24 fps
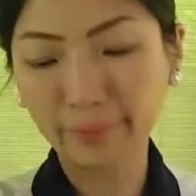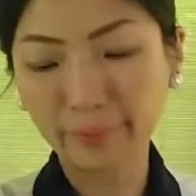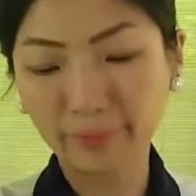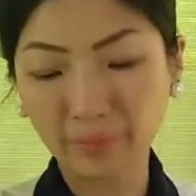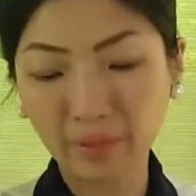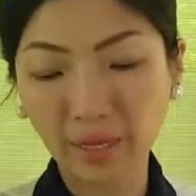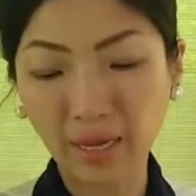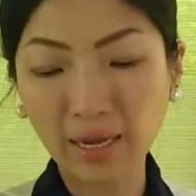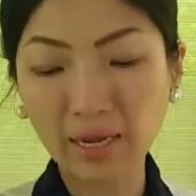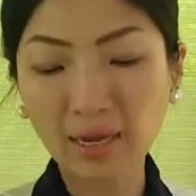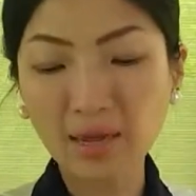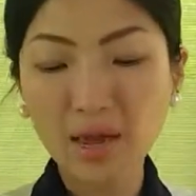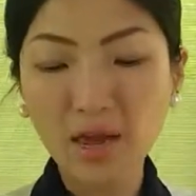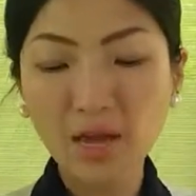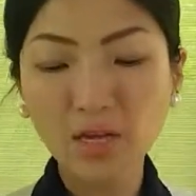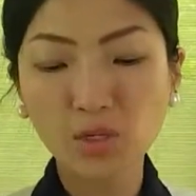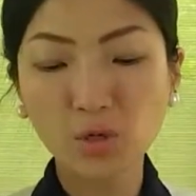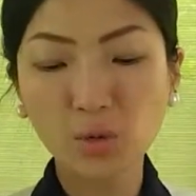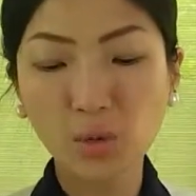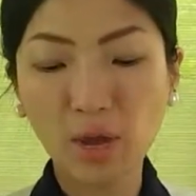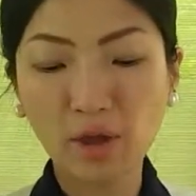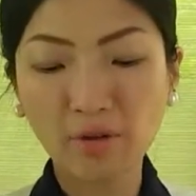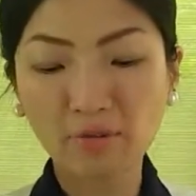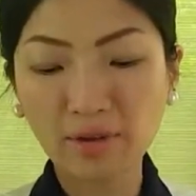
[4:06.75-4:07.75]
Okay,
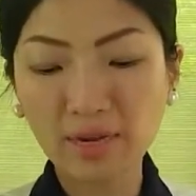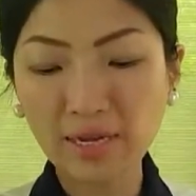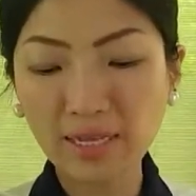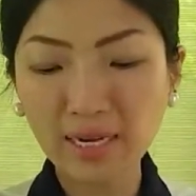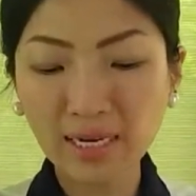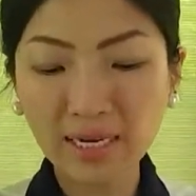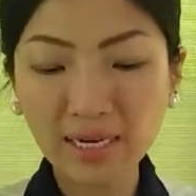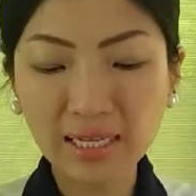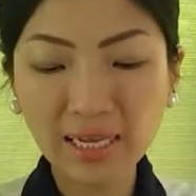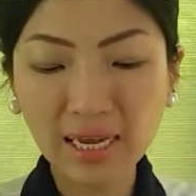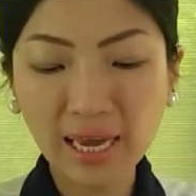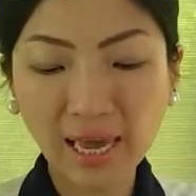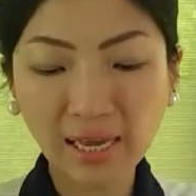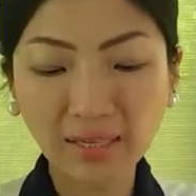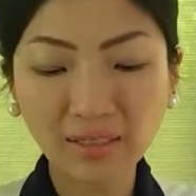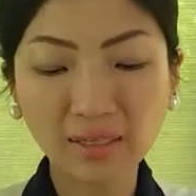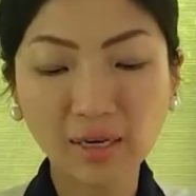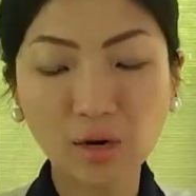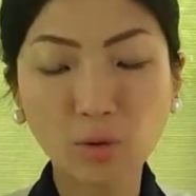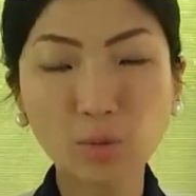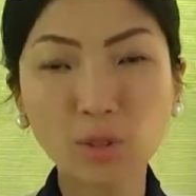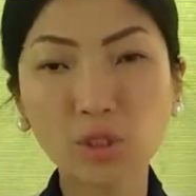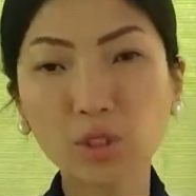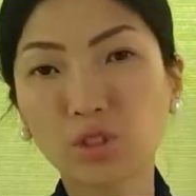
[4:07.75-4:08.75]
so we have Ylang Ylang
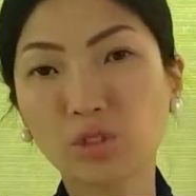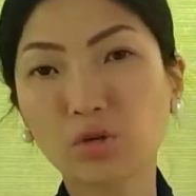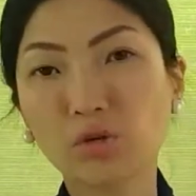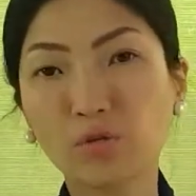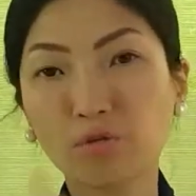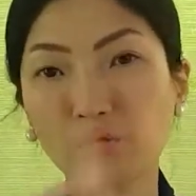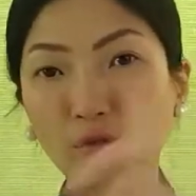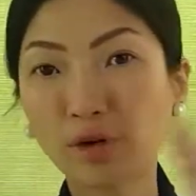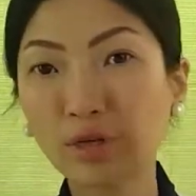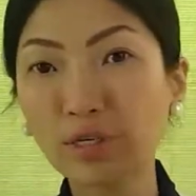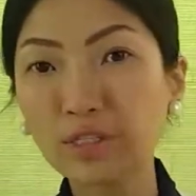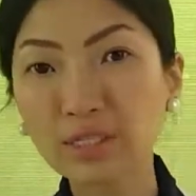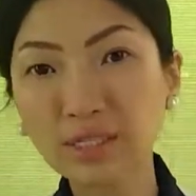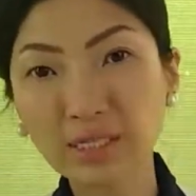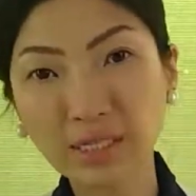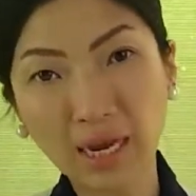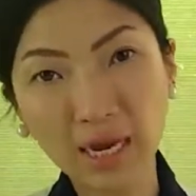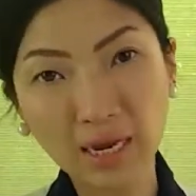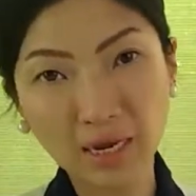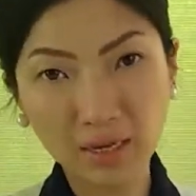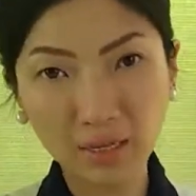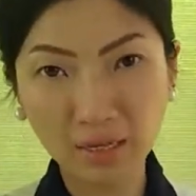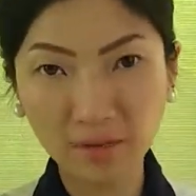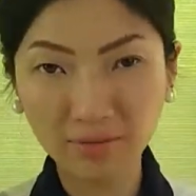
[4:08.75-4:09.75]
Extra, which is the first
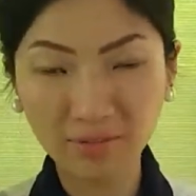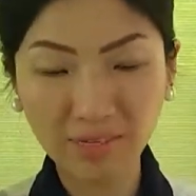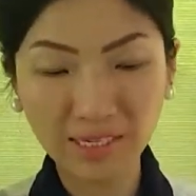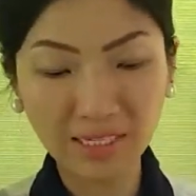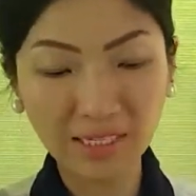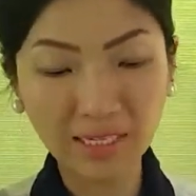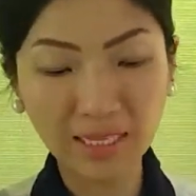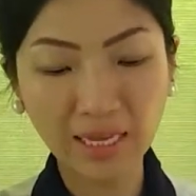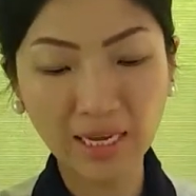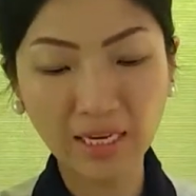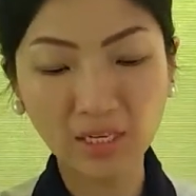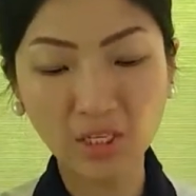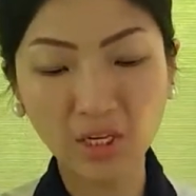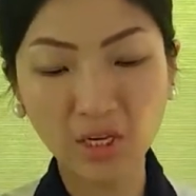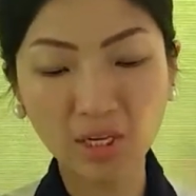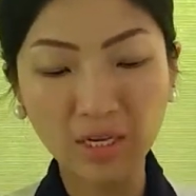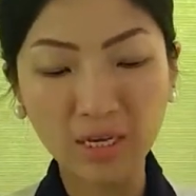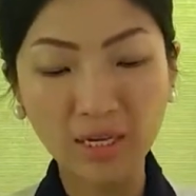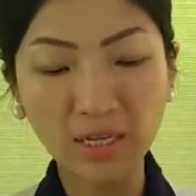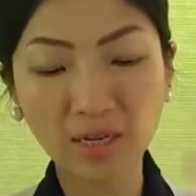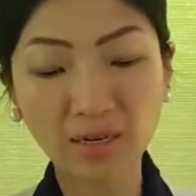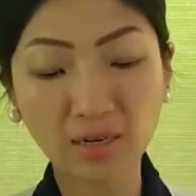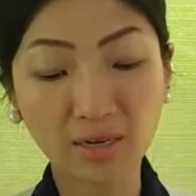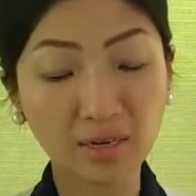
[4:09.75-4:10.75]
cycle of distillation.
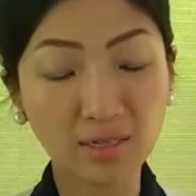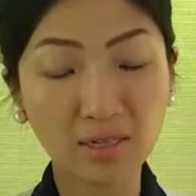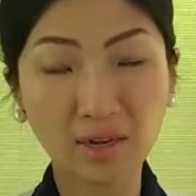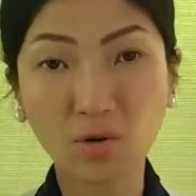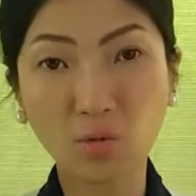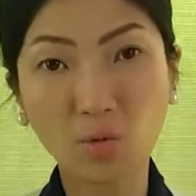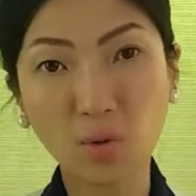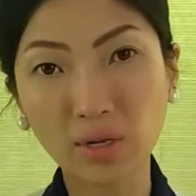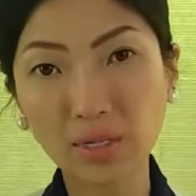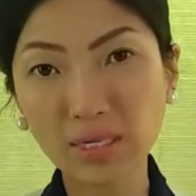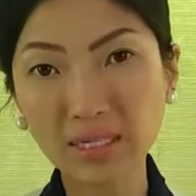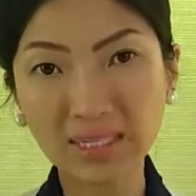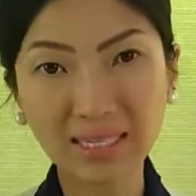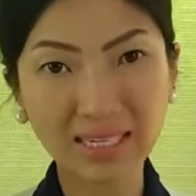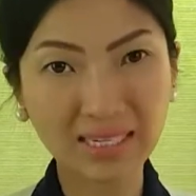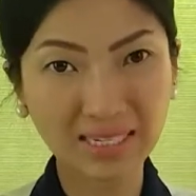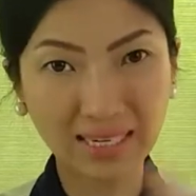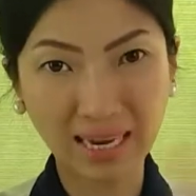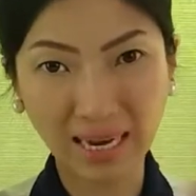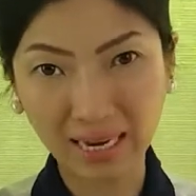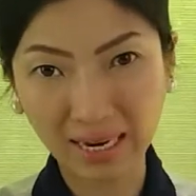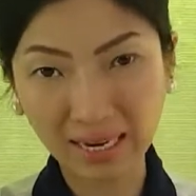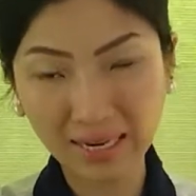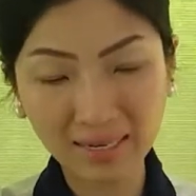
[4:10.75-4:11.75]
Ylang Ylang 1 is the
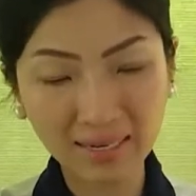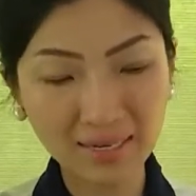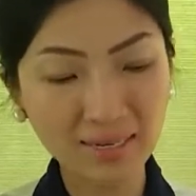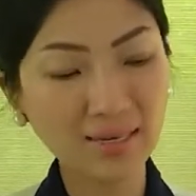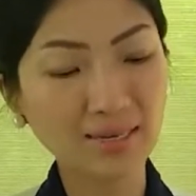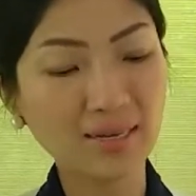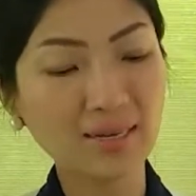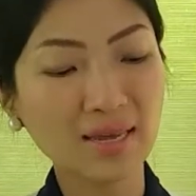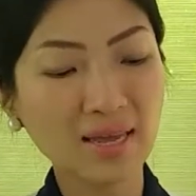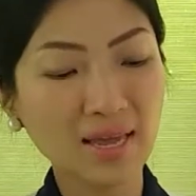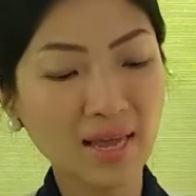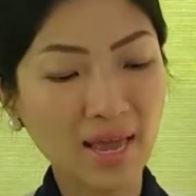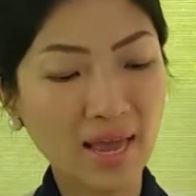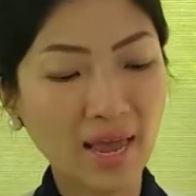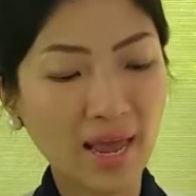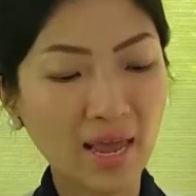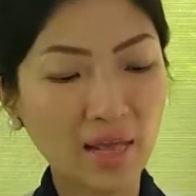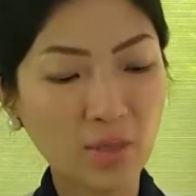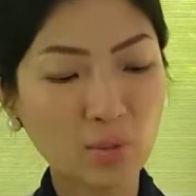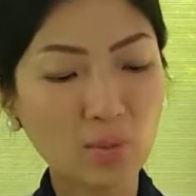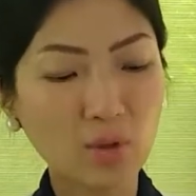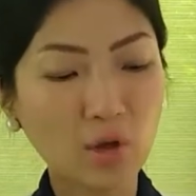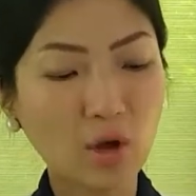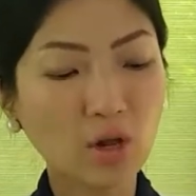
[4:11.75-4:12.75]
second,
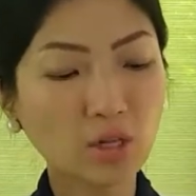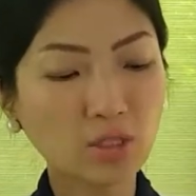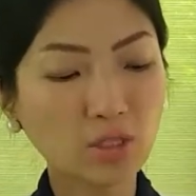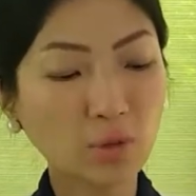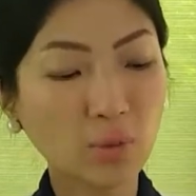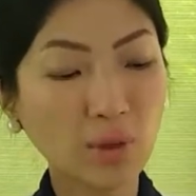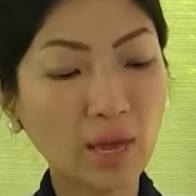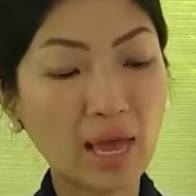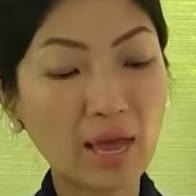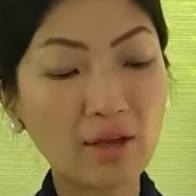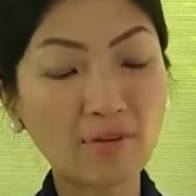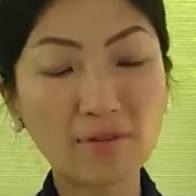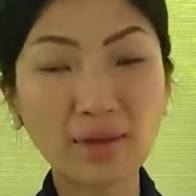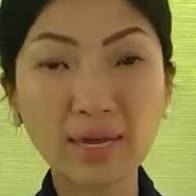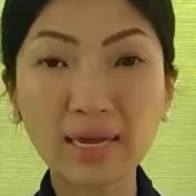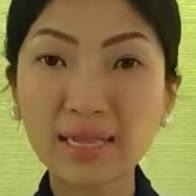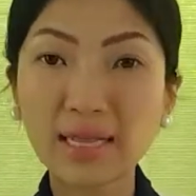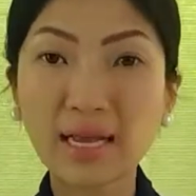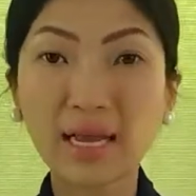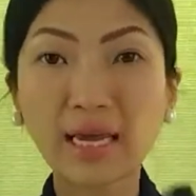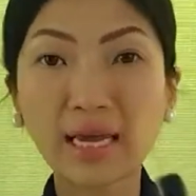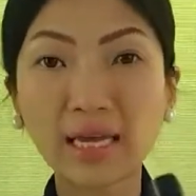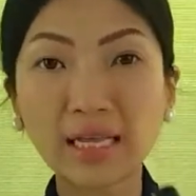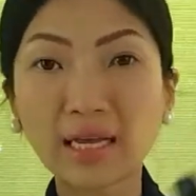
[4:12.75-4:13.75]
and we also have
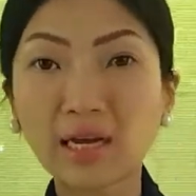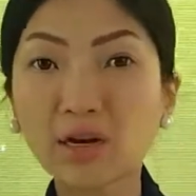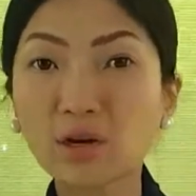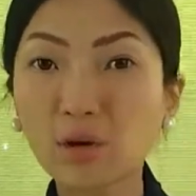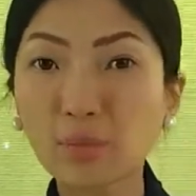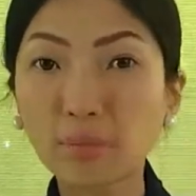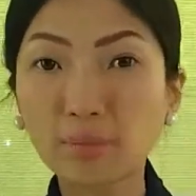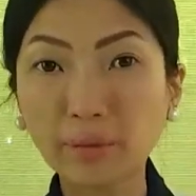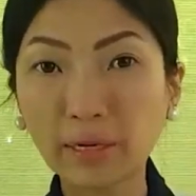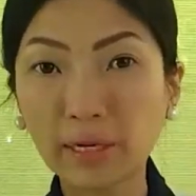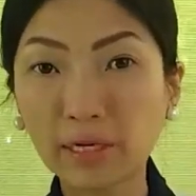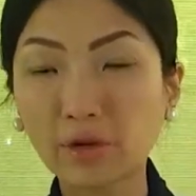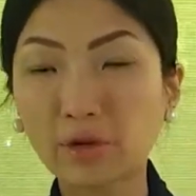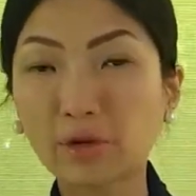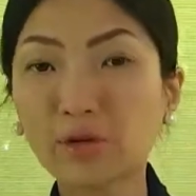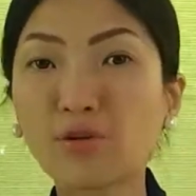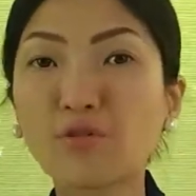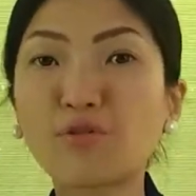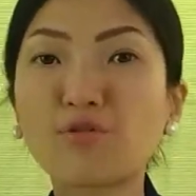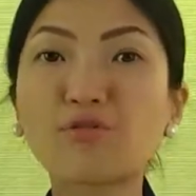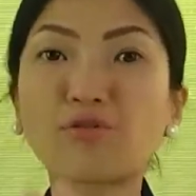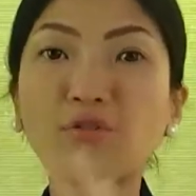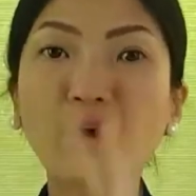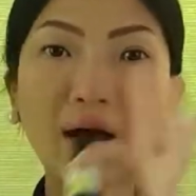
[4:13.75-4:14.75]
Ylang Ylang Complete, or
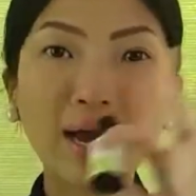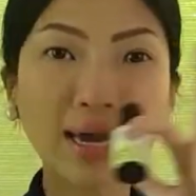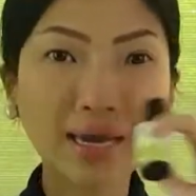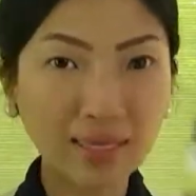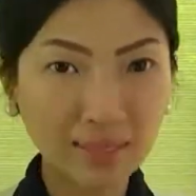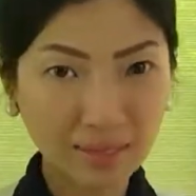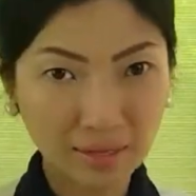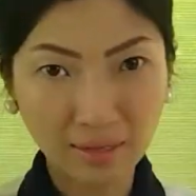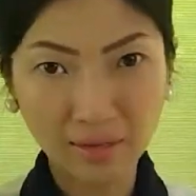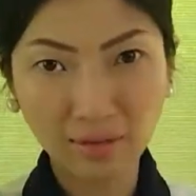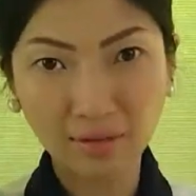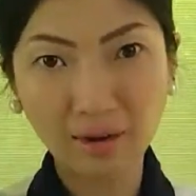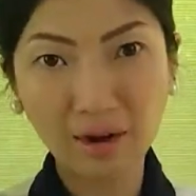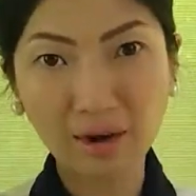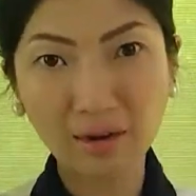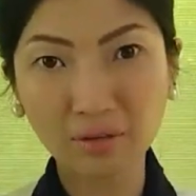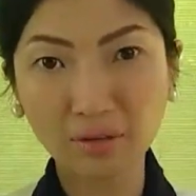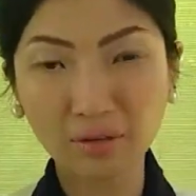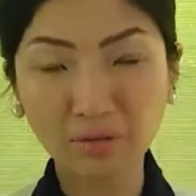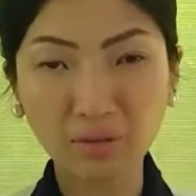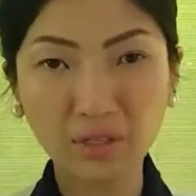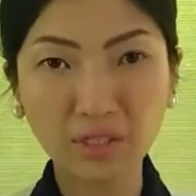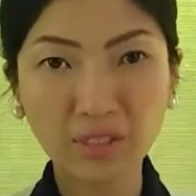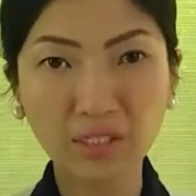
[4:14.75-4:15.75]
the final
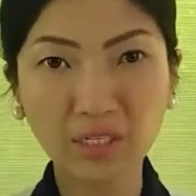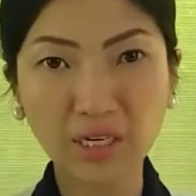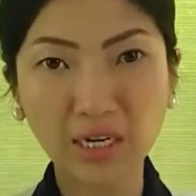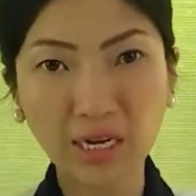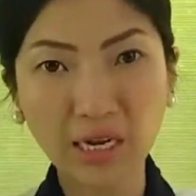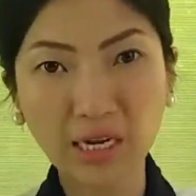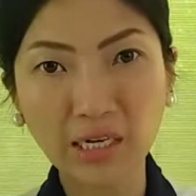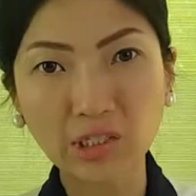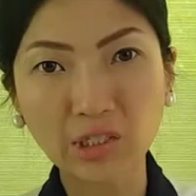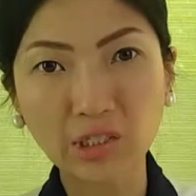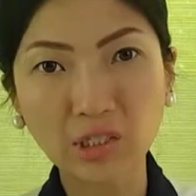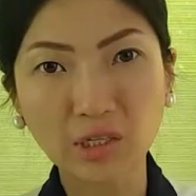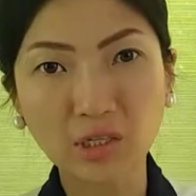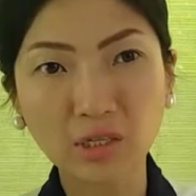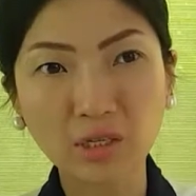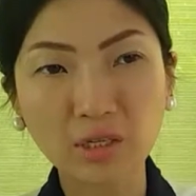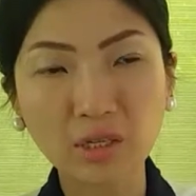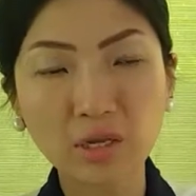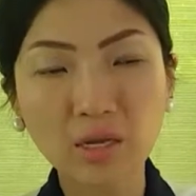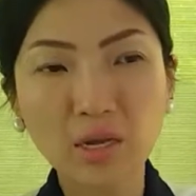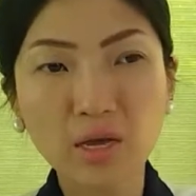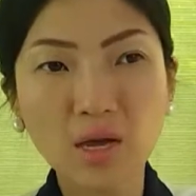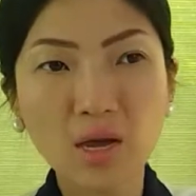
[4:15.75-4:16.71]
round of distillation.